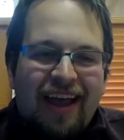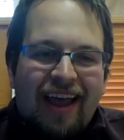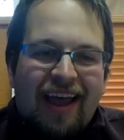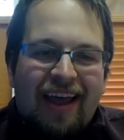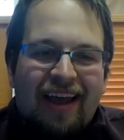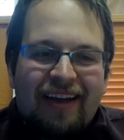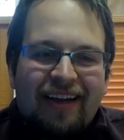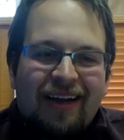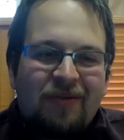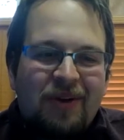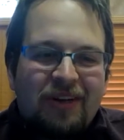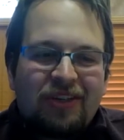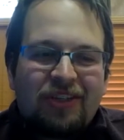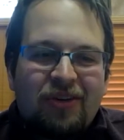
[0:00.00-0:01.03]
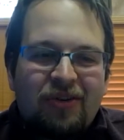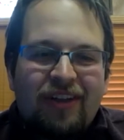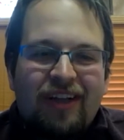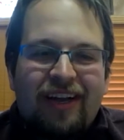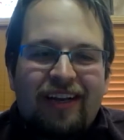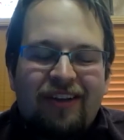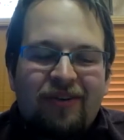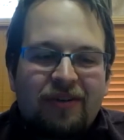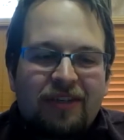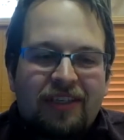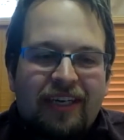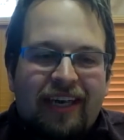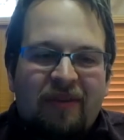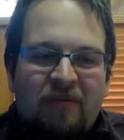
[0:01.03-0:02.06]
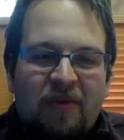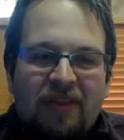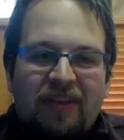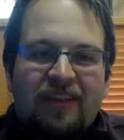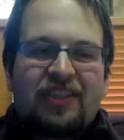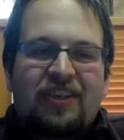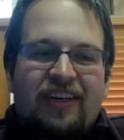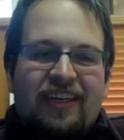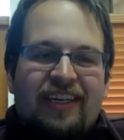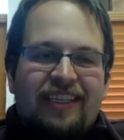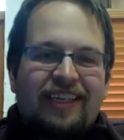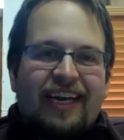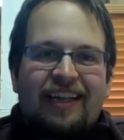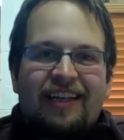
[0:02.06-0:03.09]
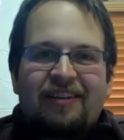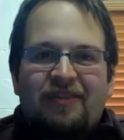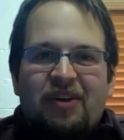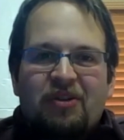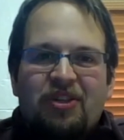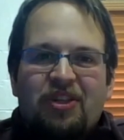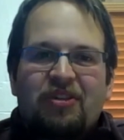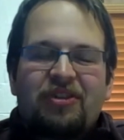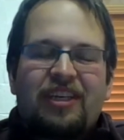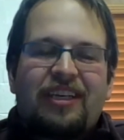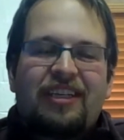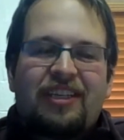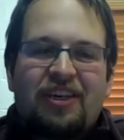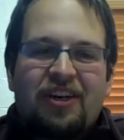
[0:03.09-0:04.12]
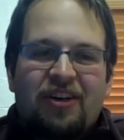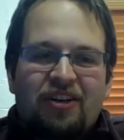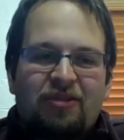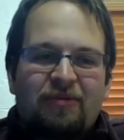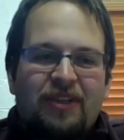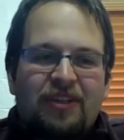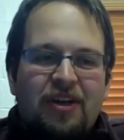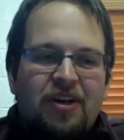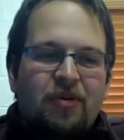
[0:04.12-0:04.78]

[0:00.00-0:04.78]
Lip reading: And we are so glad that you are sticking with us during these daily devotionals and these encouragements.